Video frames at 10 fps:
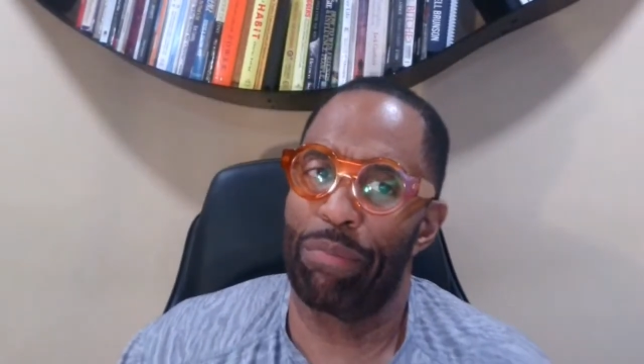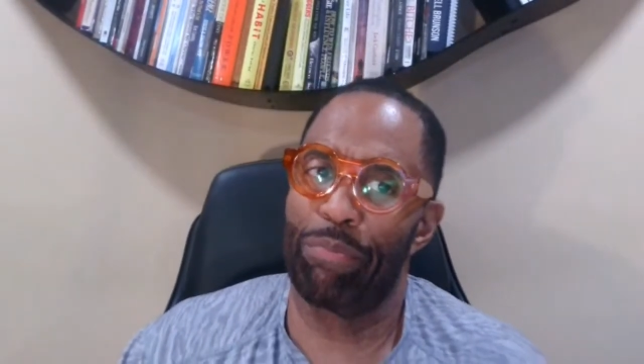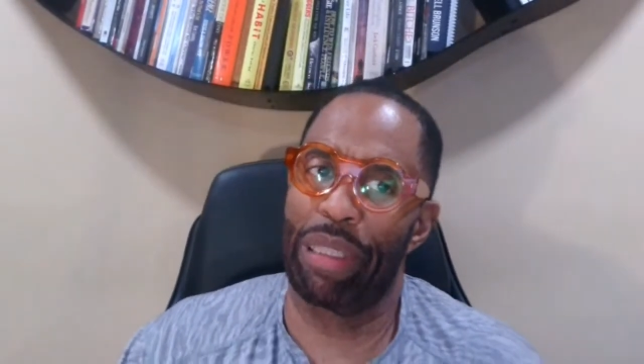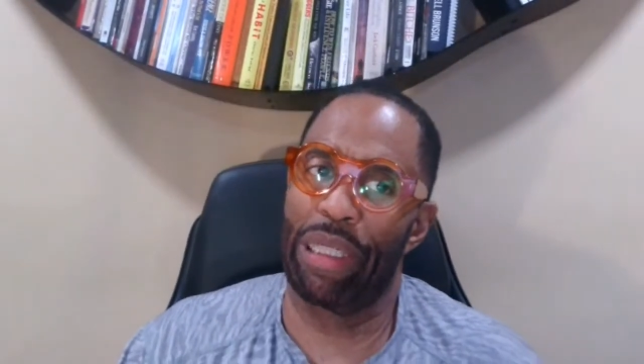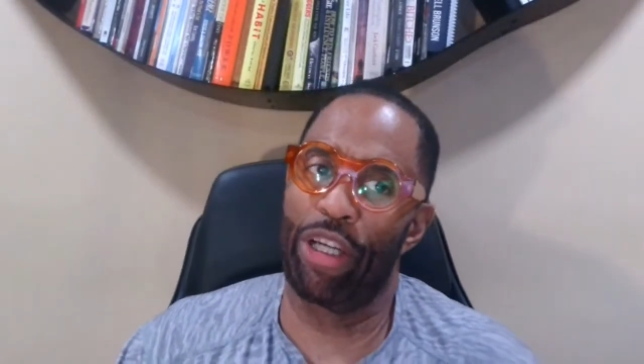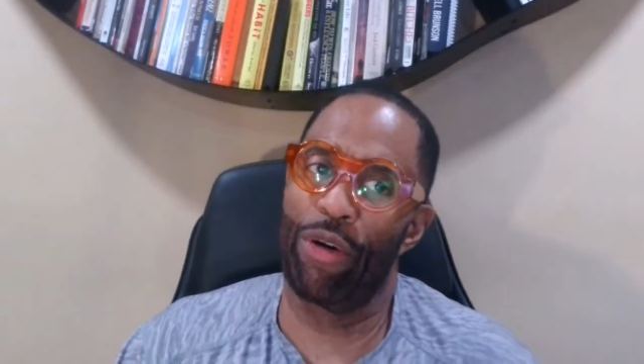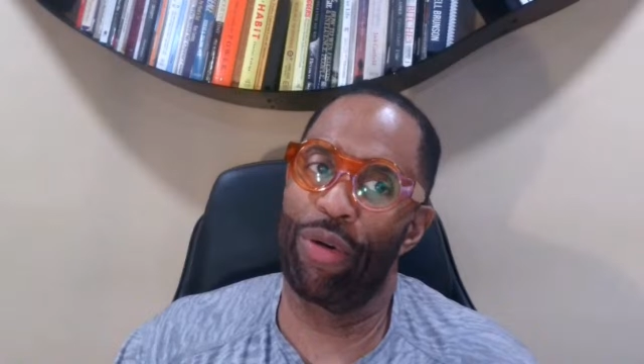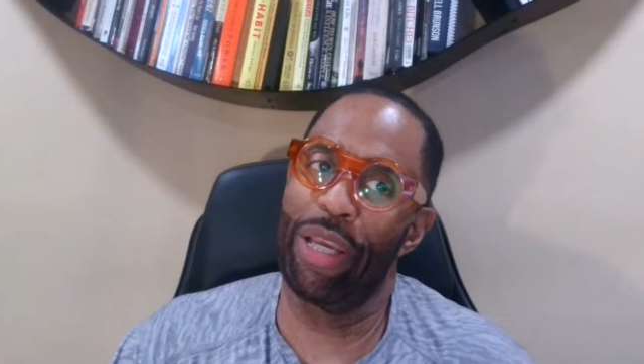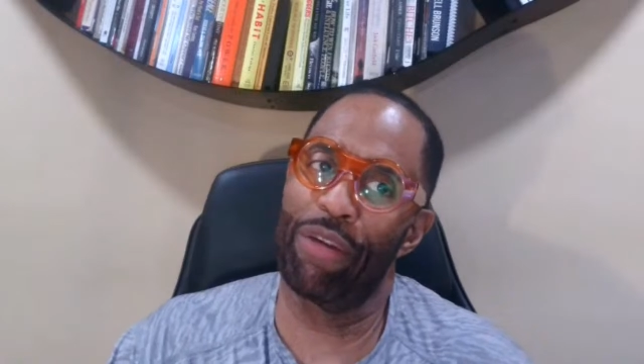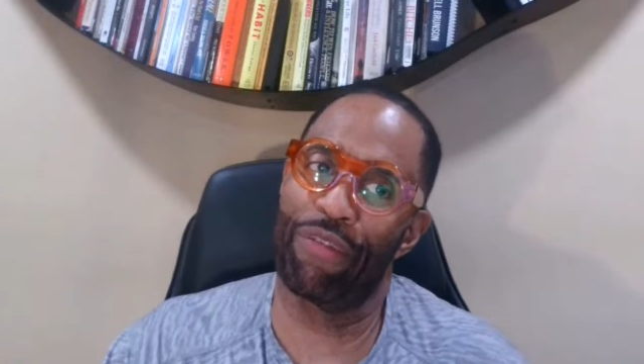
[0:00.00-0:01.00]
but I don't
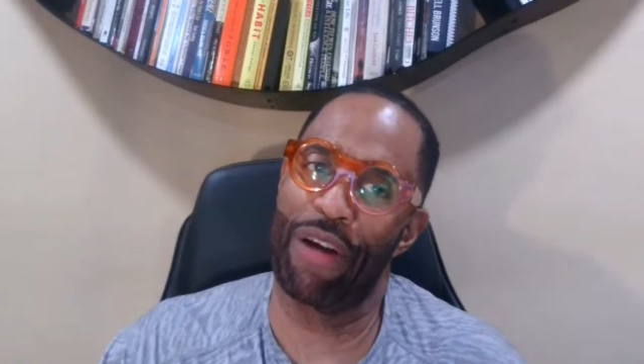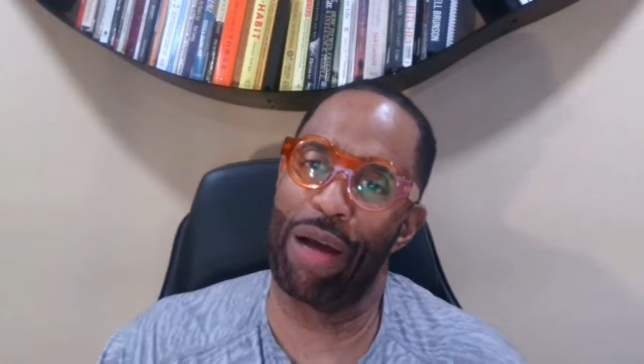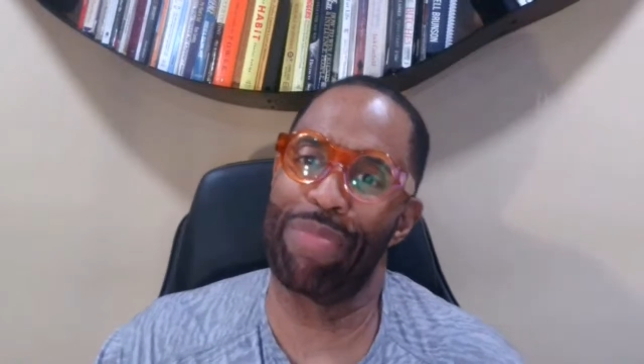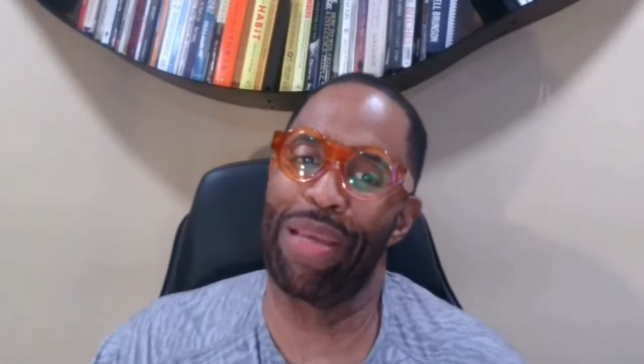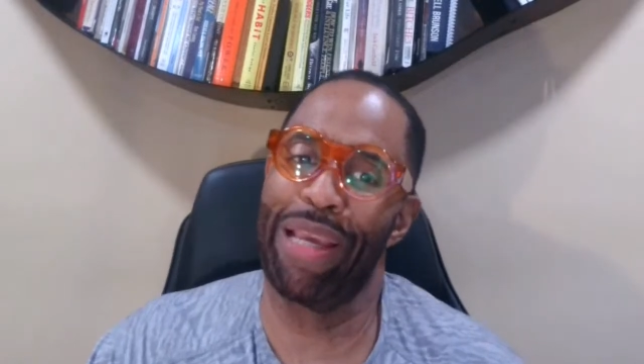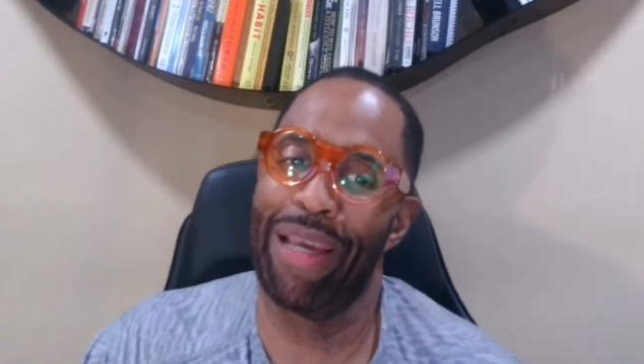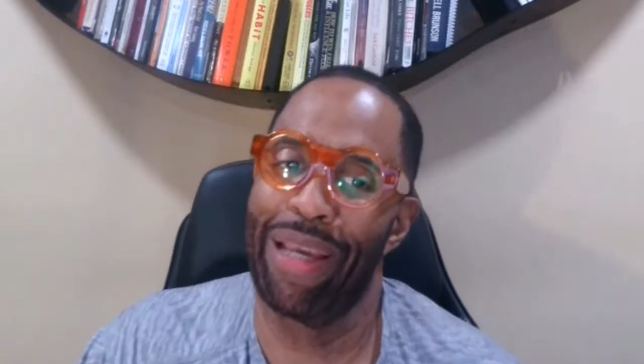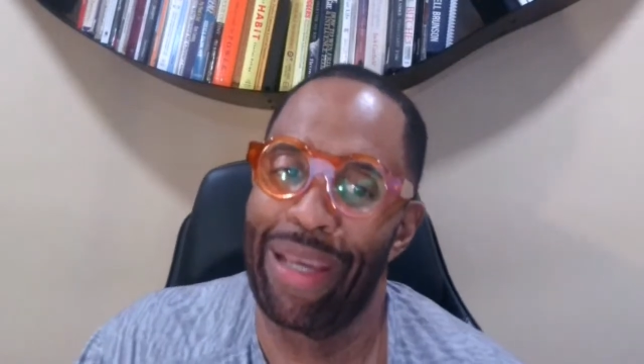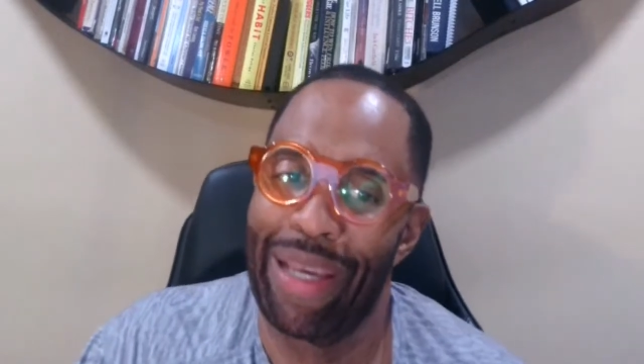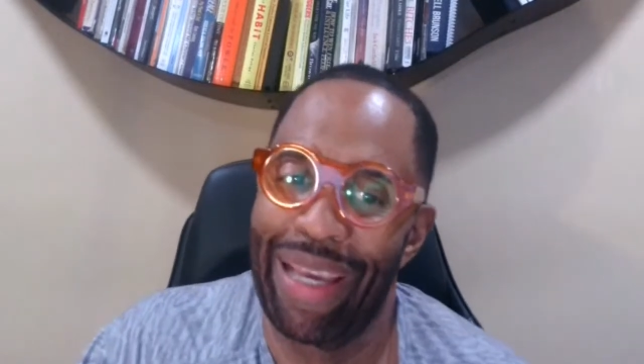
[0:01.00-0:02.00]
hear from
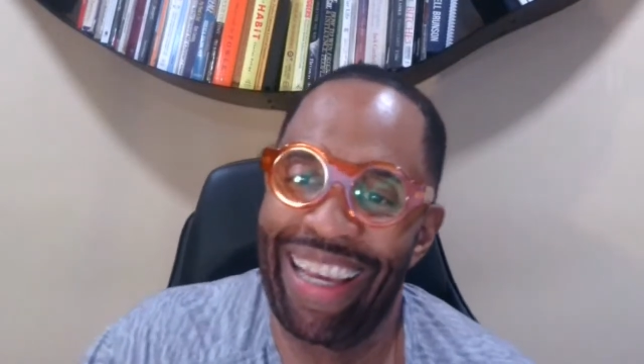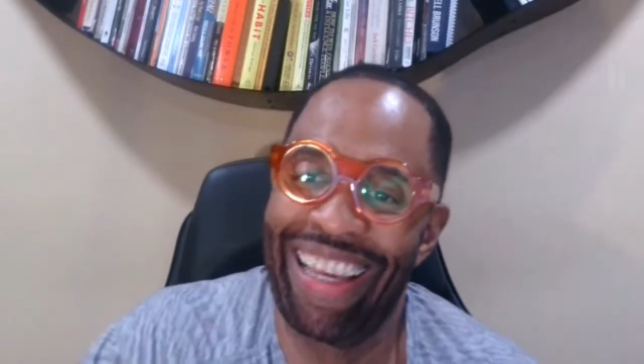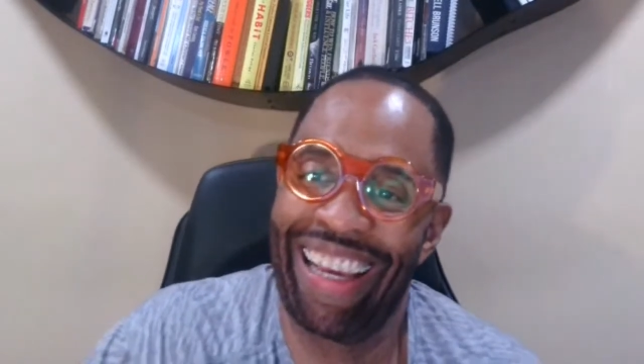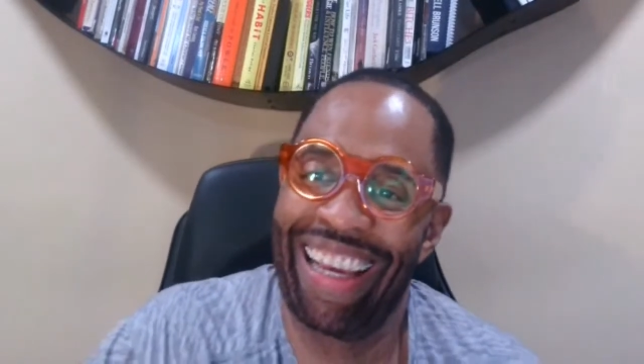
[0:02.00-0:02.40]
you.